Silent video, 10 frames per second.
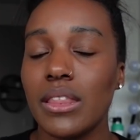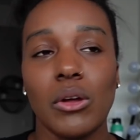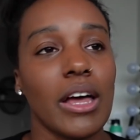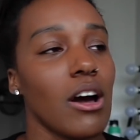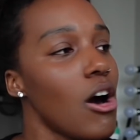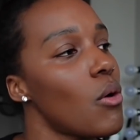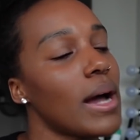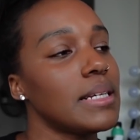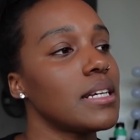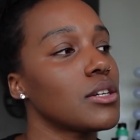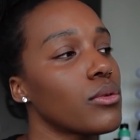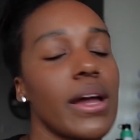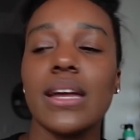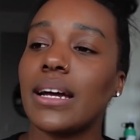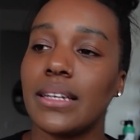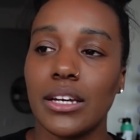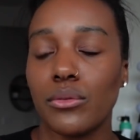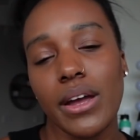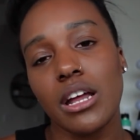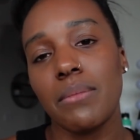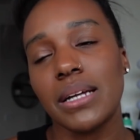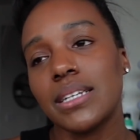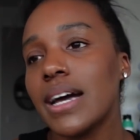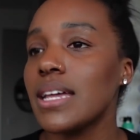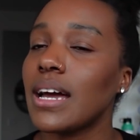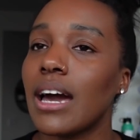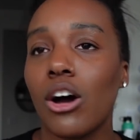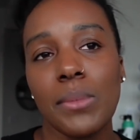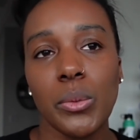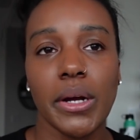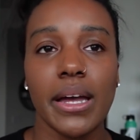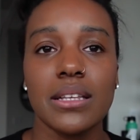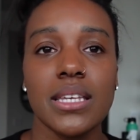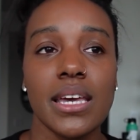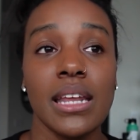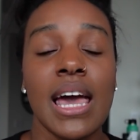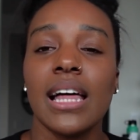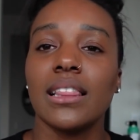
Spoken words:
they're like, oh, I did great on my diet, I got all my workouts in,